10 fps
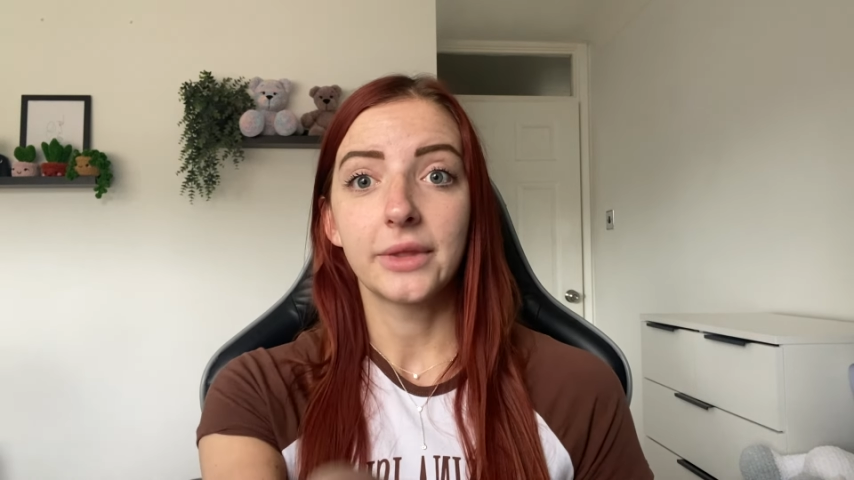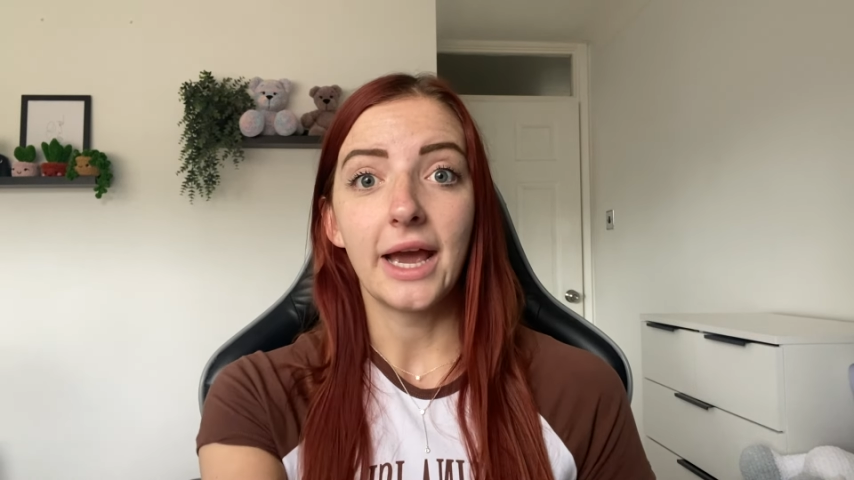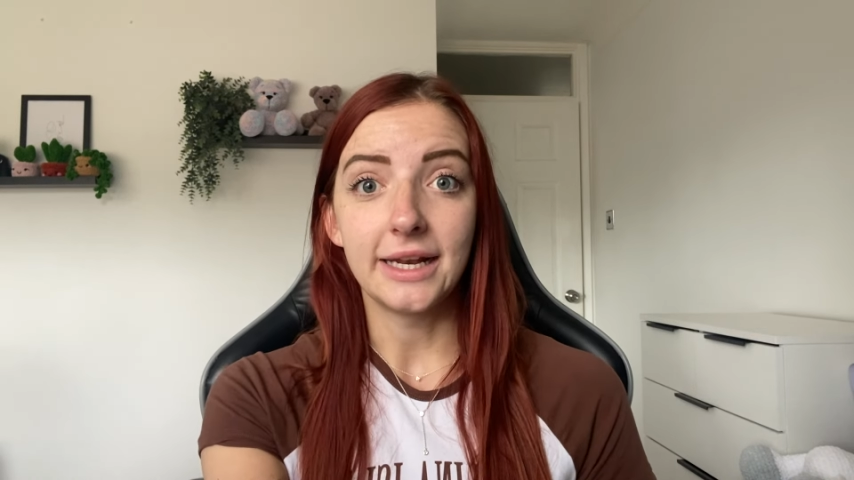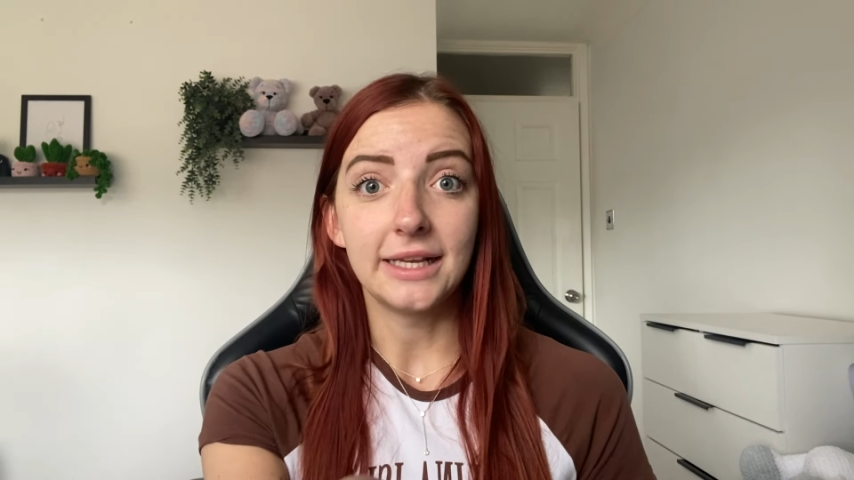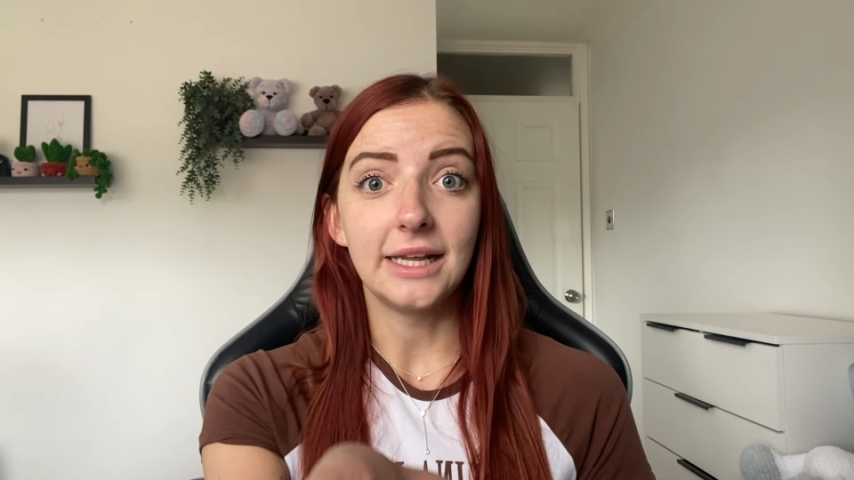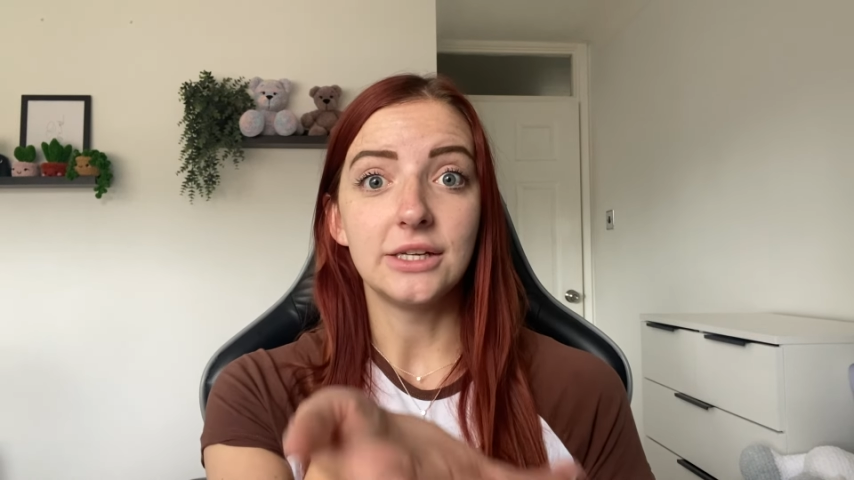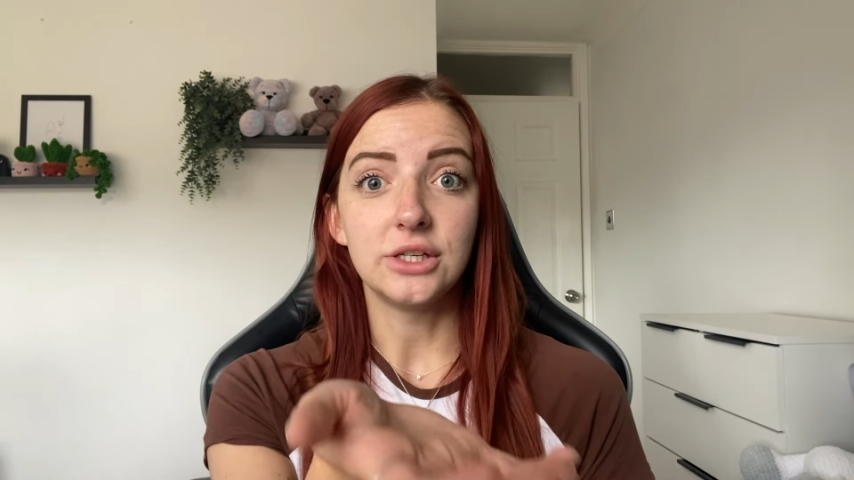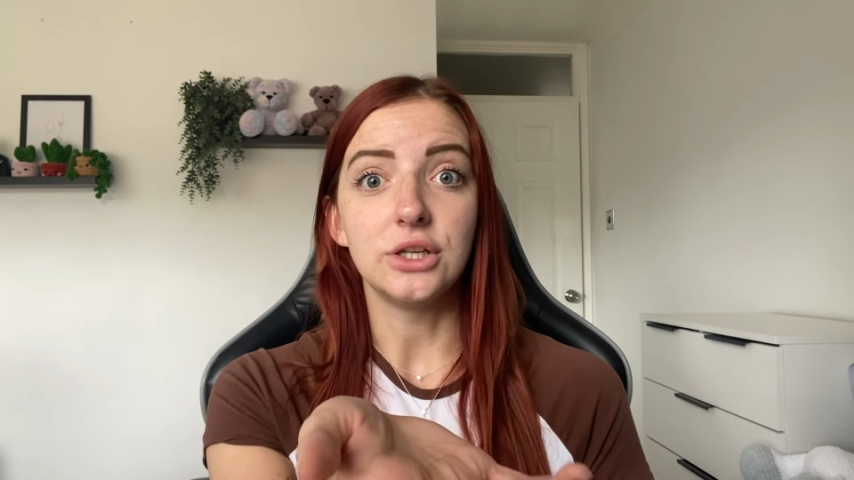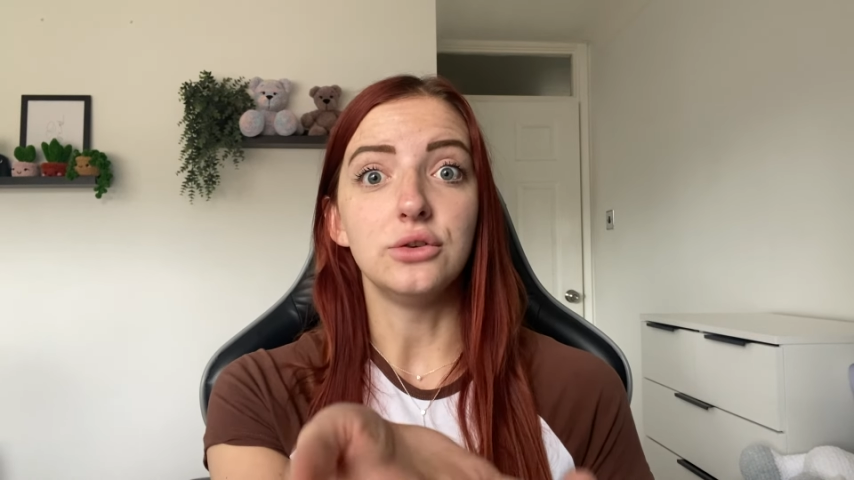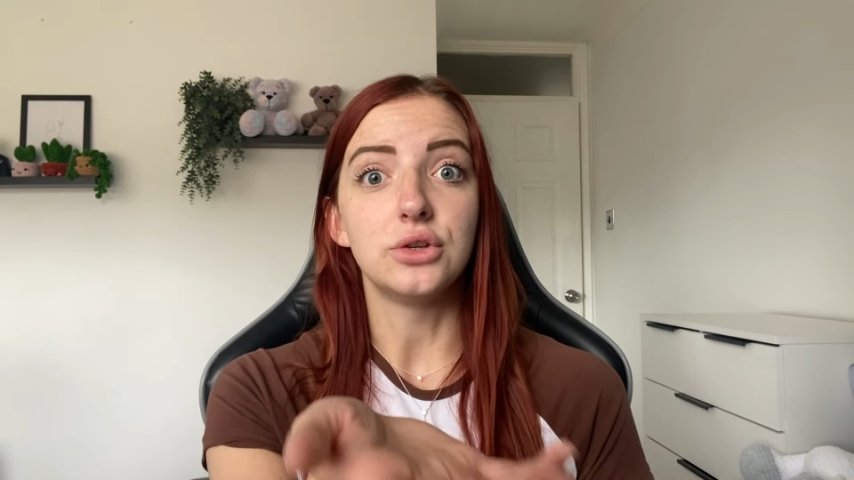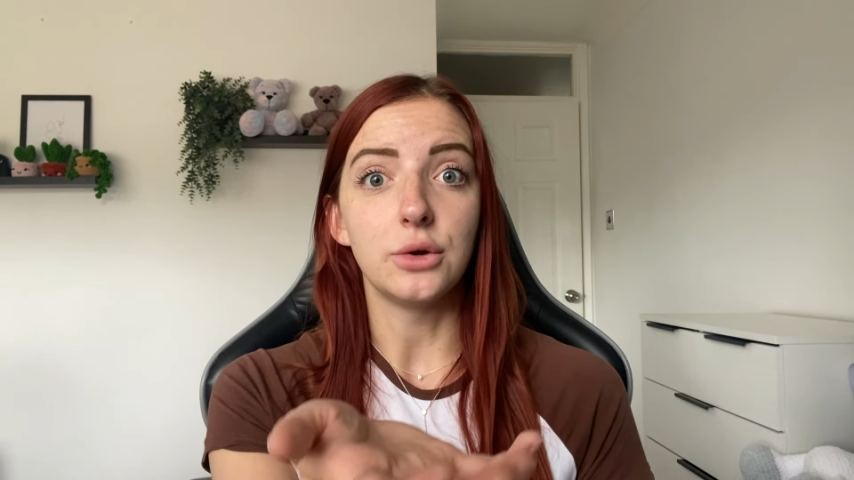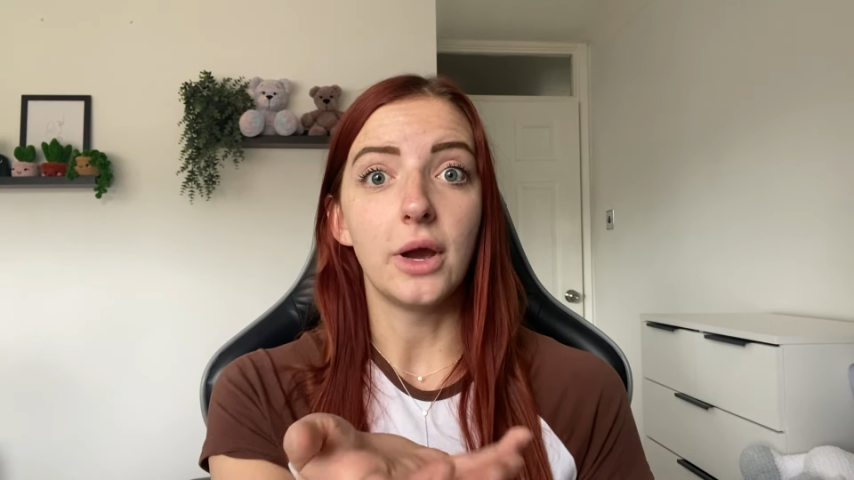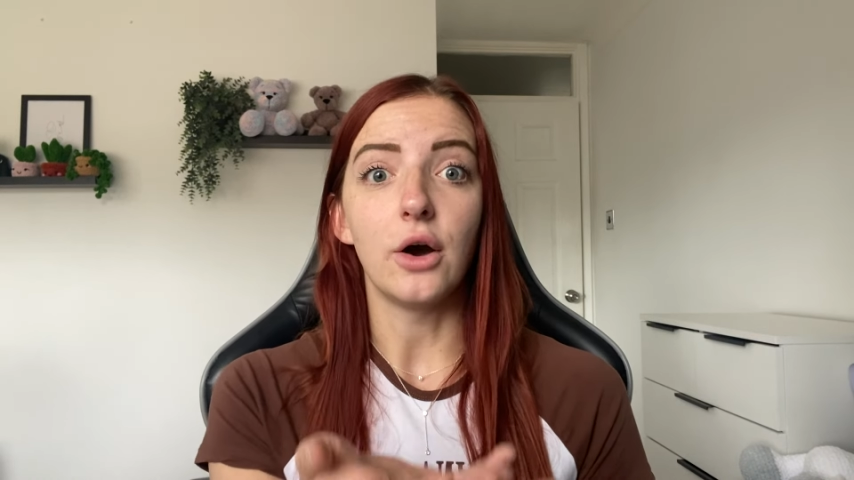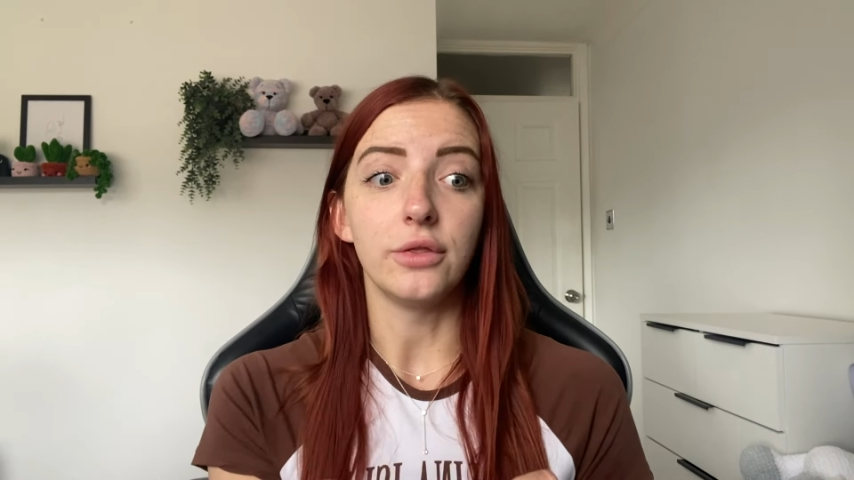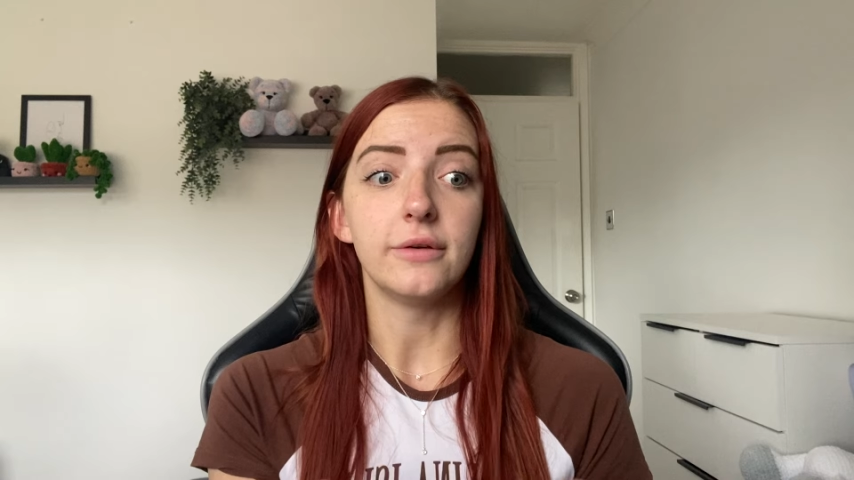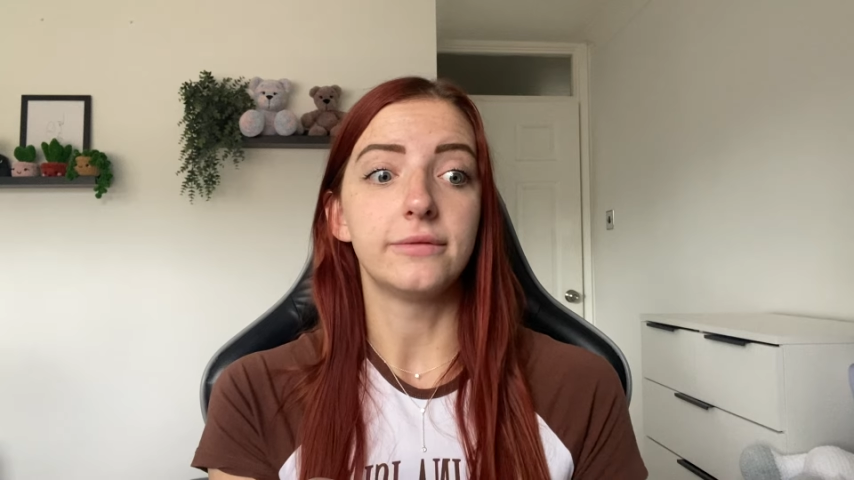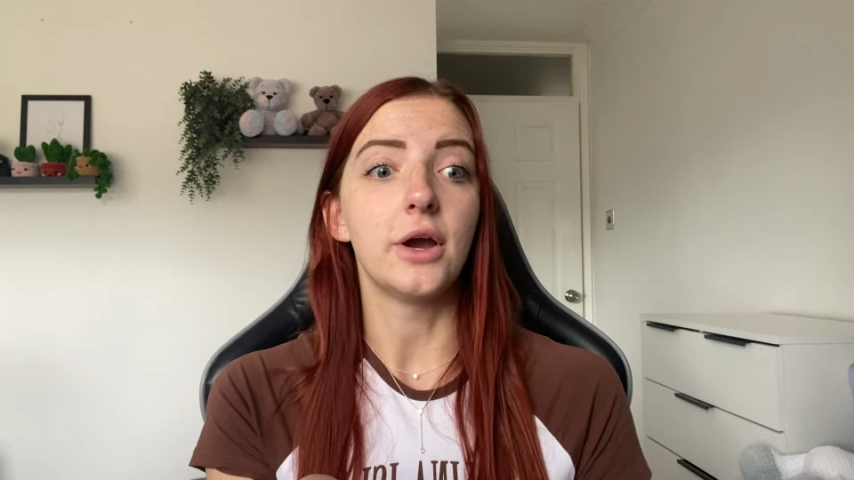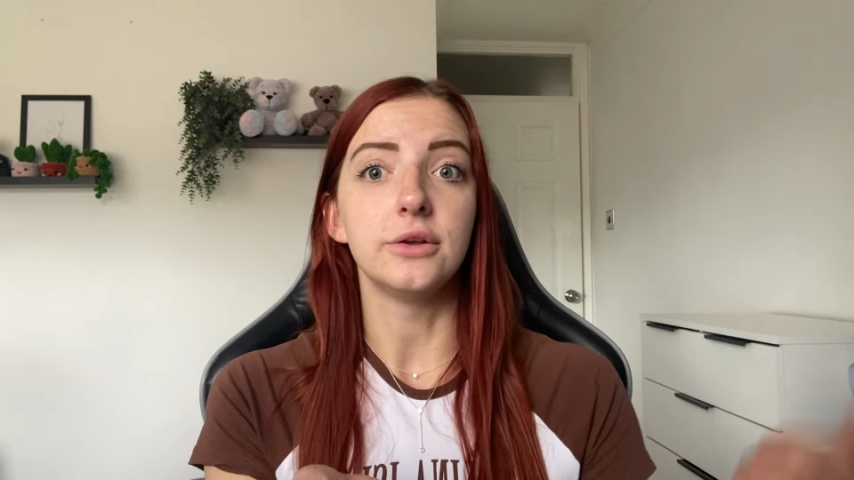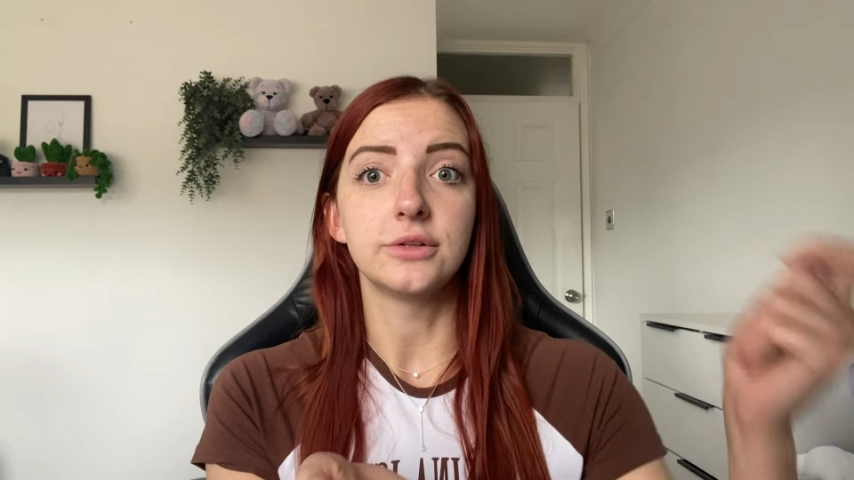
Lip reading: and it literally, you do it on the phone.